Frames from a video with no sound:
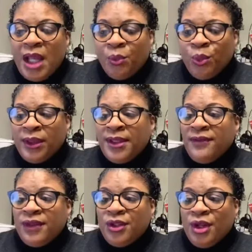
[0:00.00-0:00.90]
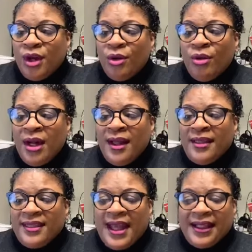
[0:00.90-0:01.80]
wouldn't even know
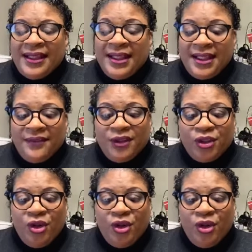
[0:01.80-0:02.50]
that he could even